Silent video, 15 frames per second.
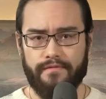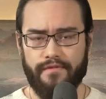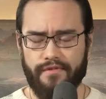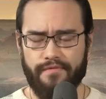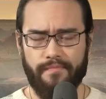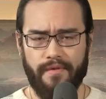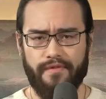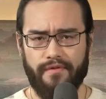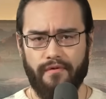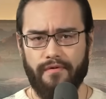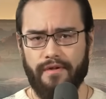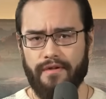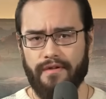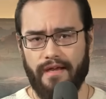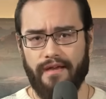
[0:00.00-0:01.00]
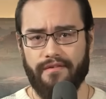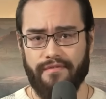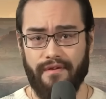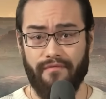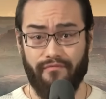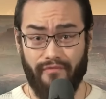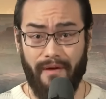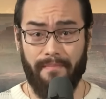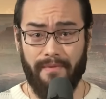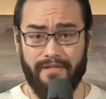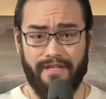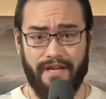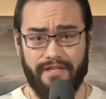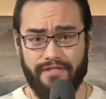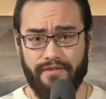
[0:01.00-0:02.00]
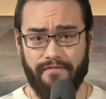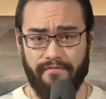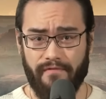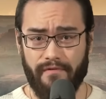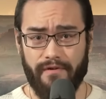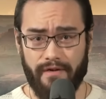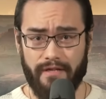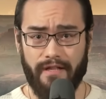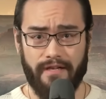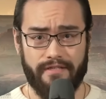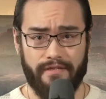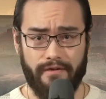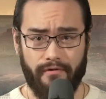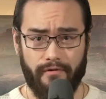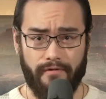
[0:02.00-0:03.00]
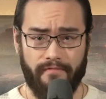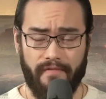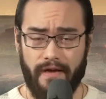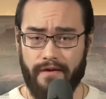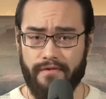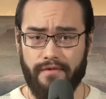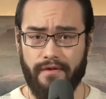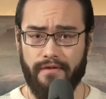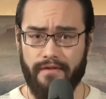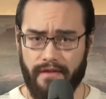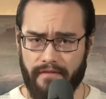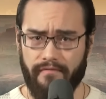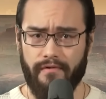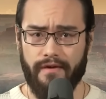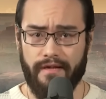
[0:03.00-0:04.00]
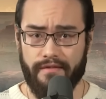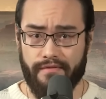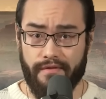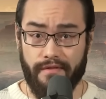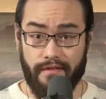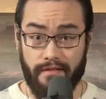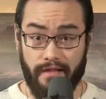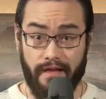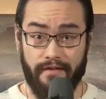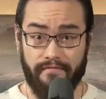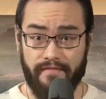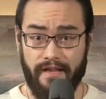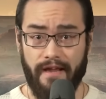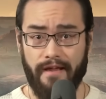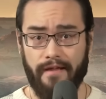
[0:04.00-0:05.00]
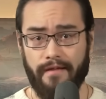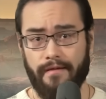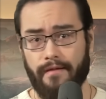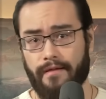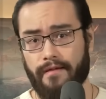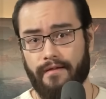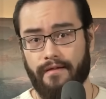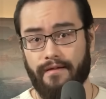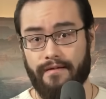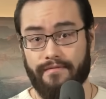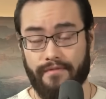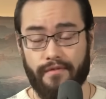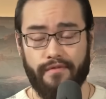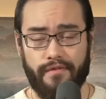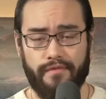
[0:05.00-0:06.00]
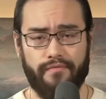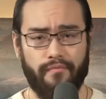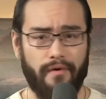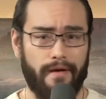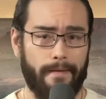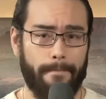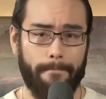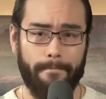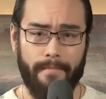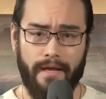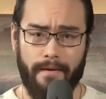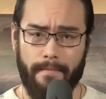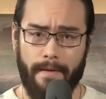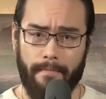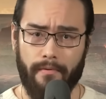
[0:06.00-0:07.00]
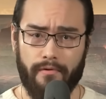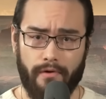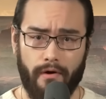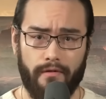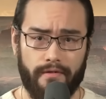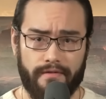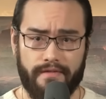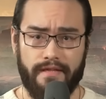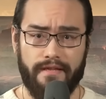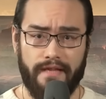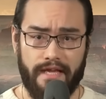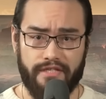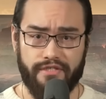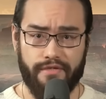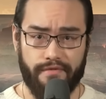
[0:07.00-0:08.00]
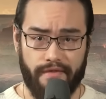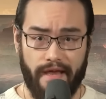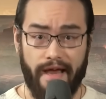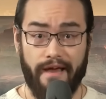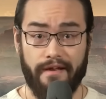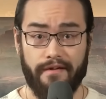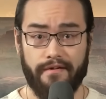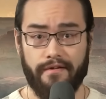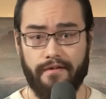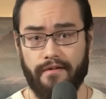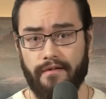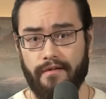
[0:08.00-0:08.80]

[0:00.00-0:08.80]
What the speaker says: The Smithsonian has a reputation for collecting artifacts that never again see the light of day. This is why many people call it the nation's attic.